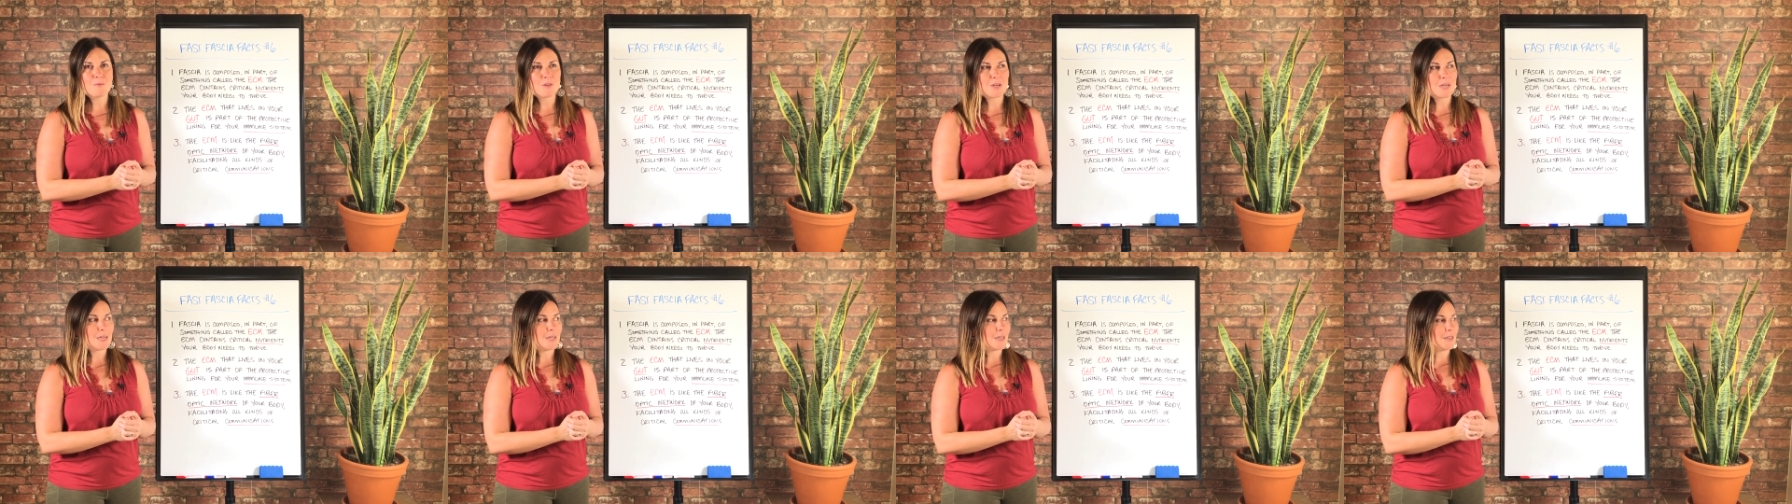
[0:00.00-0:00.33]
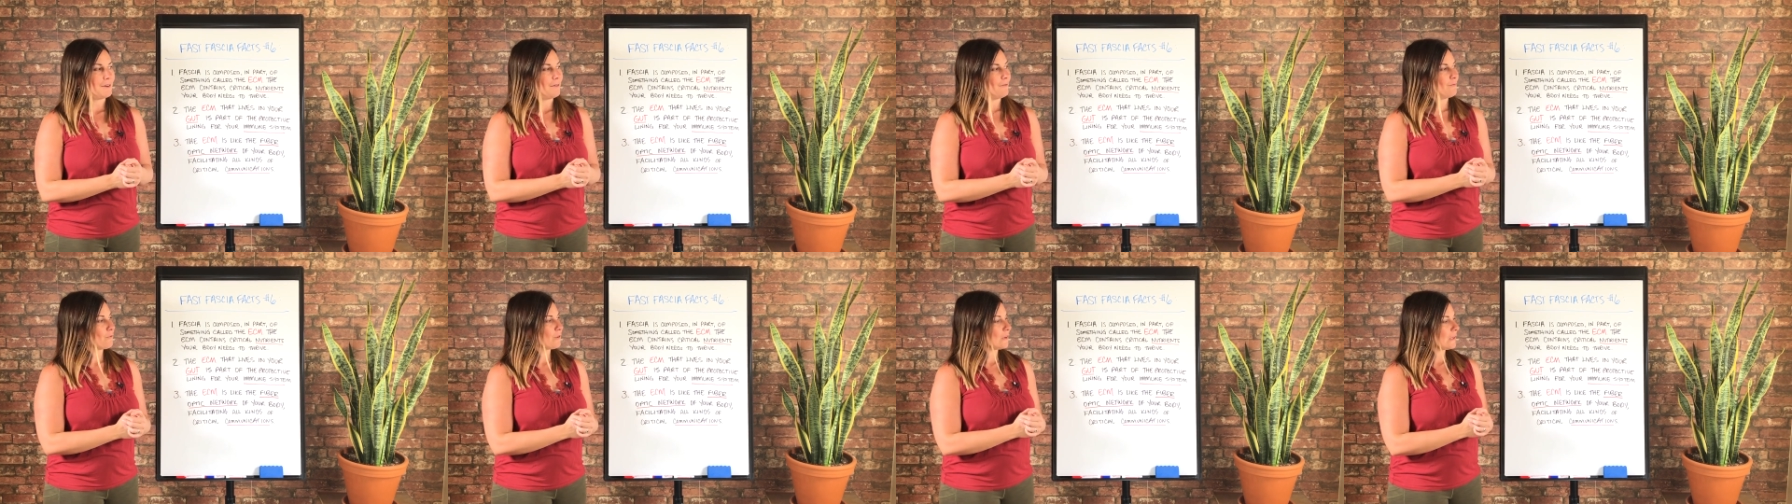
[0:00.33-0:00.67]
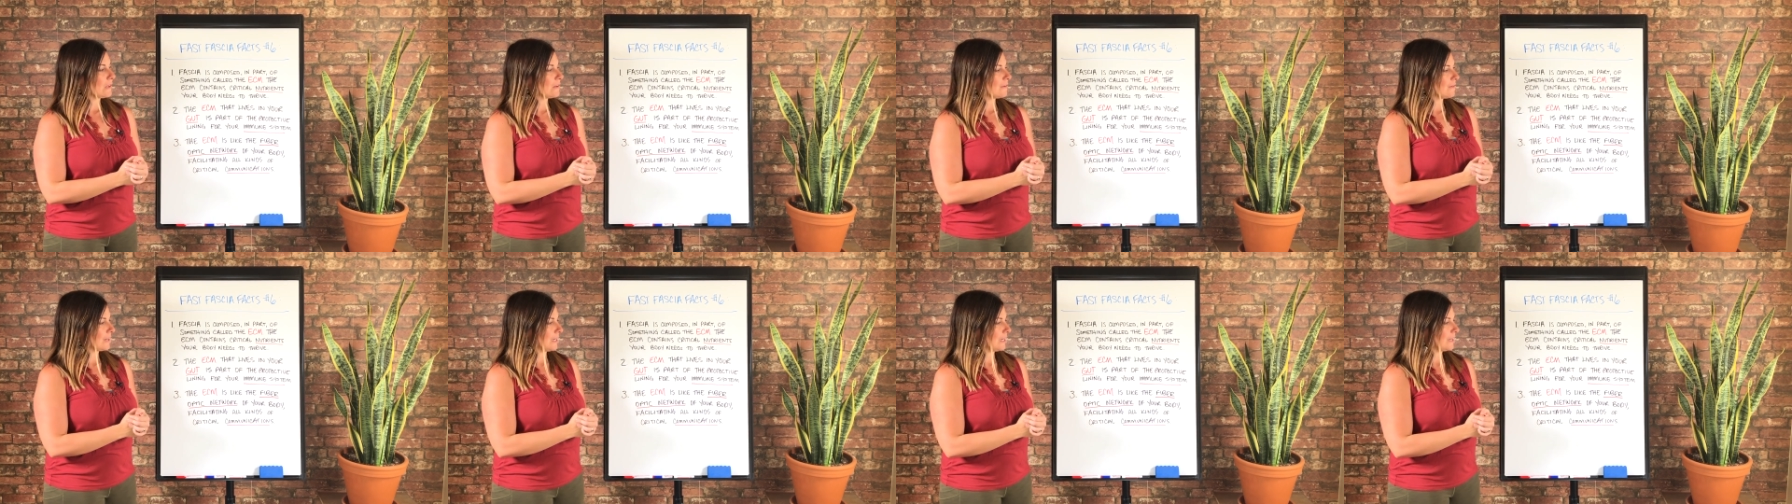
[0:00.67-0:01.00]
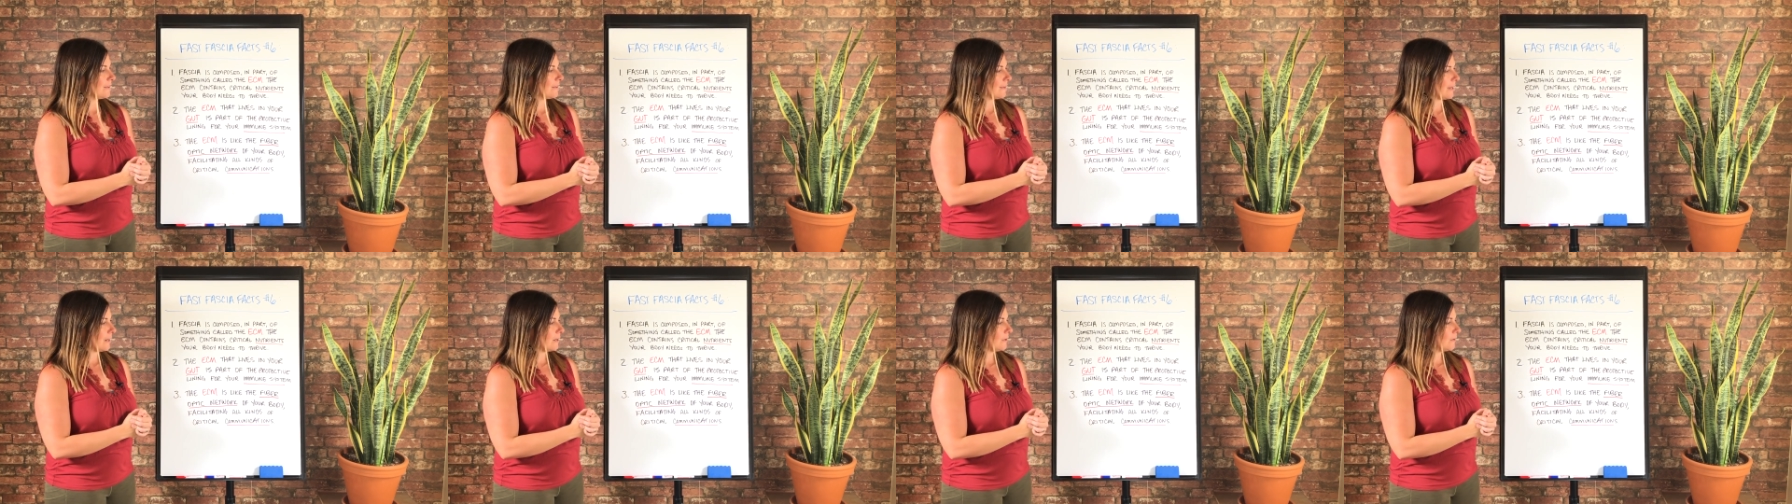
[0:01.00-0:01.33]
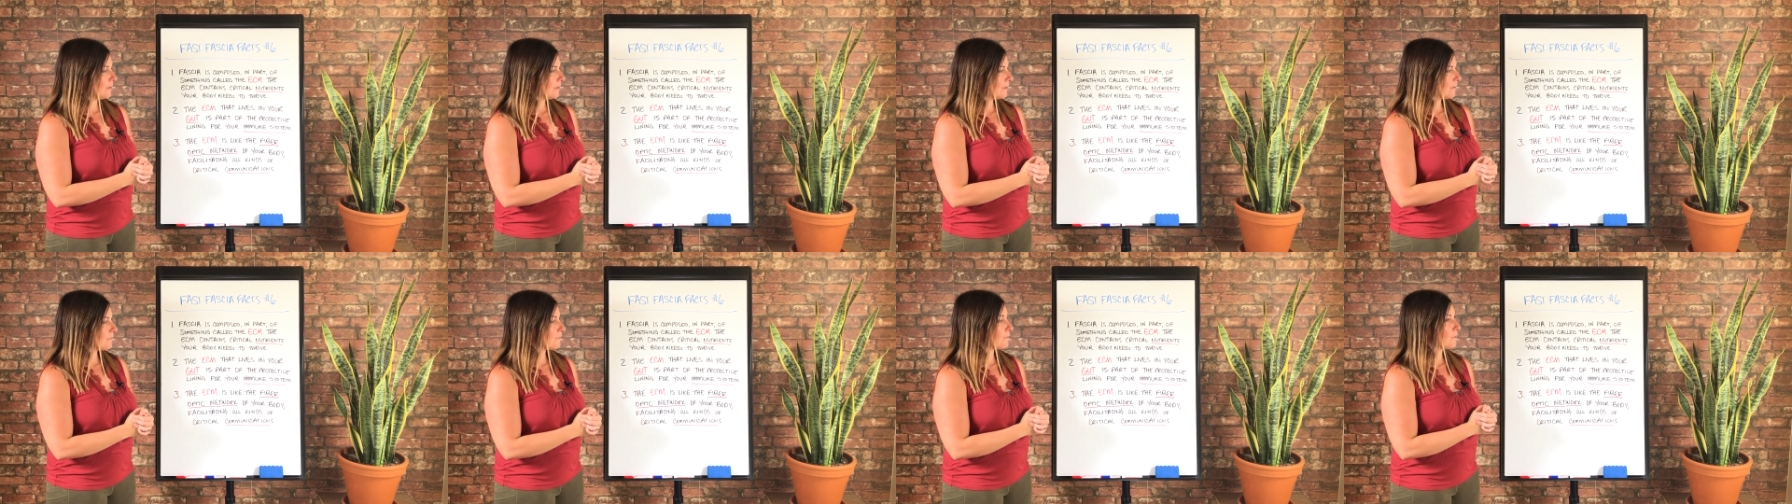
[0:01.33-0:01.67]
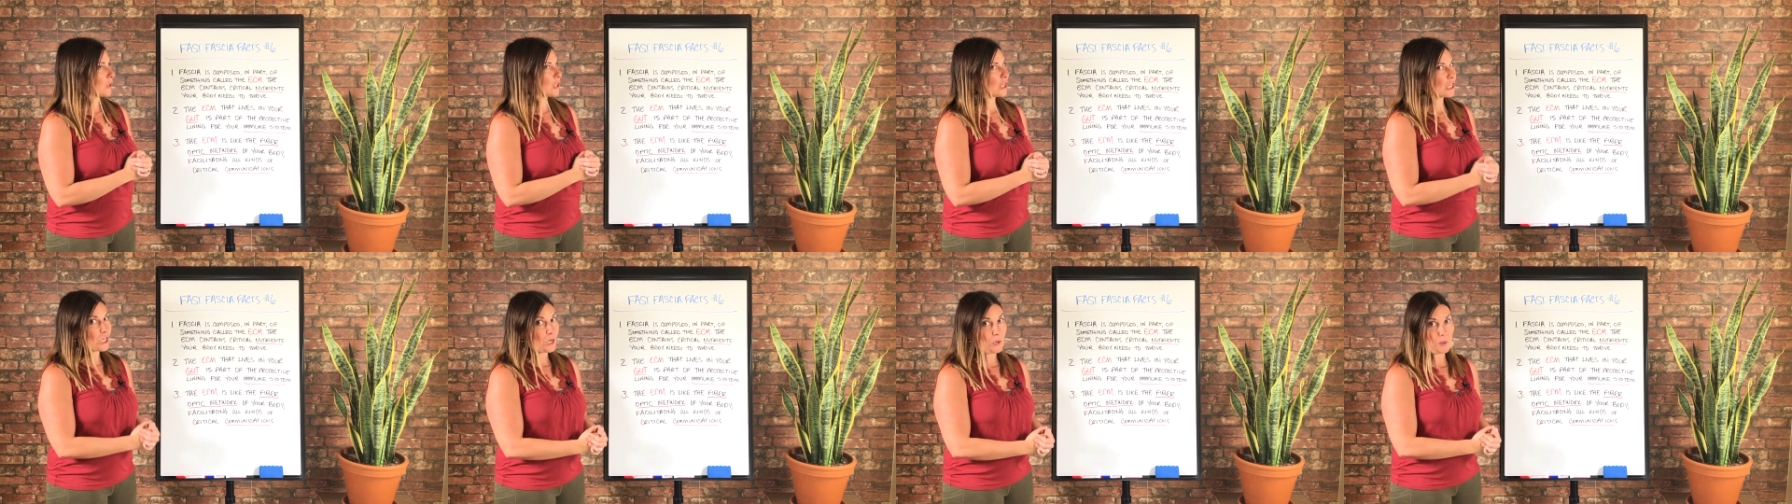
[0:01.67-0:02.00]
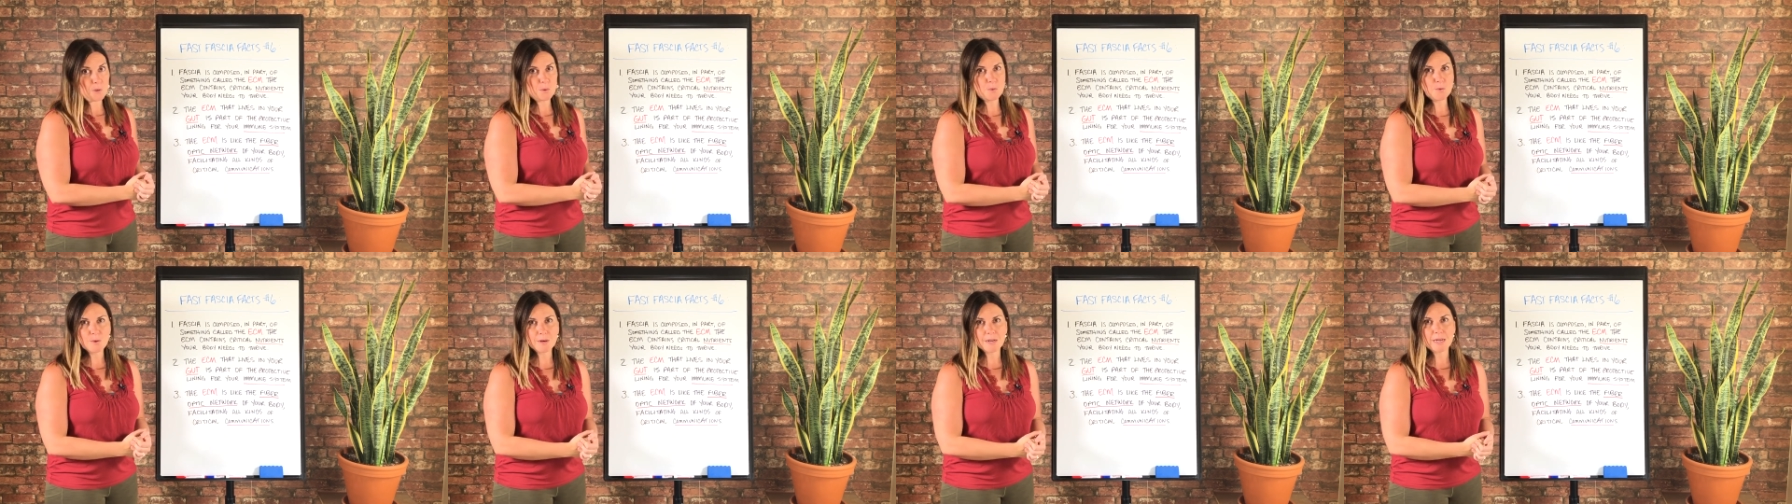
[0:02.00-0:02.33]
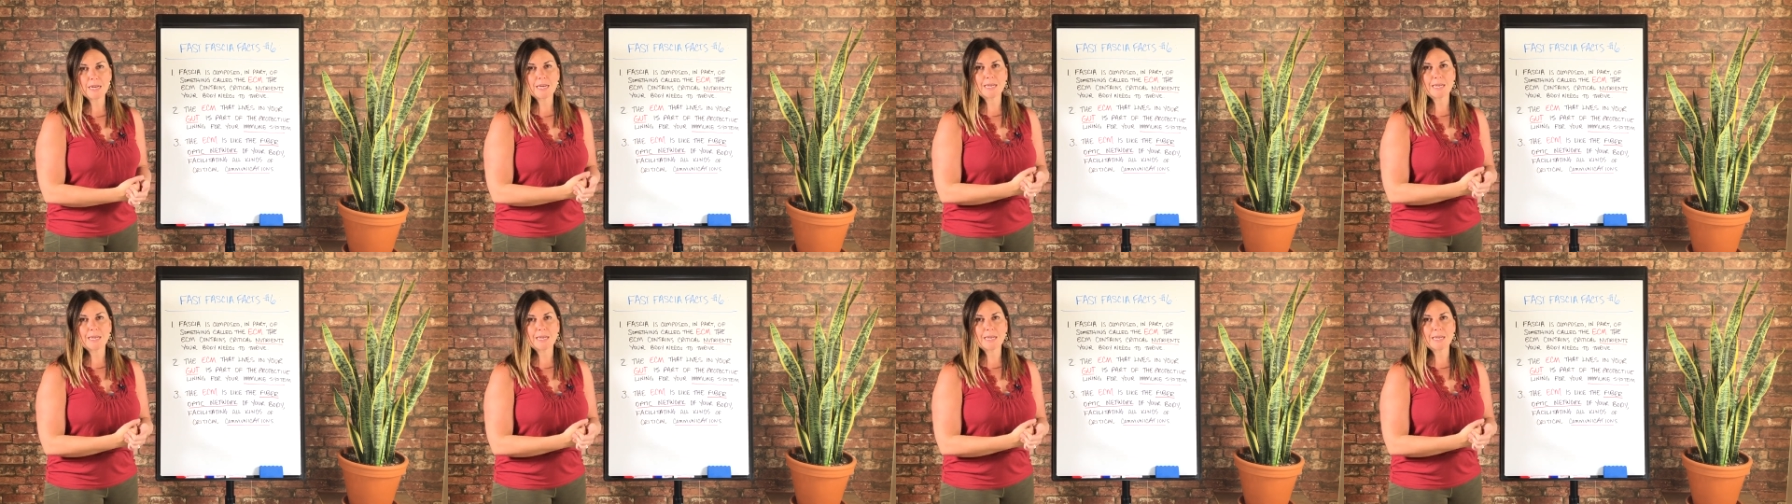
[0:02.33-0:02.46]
that really stands out for you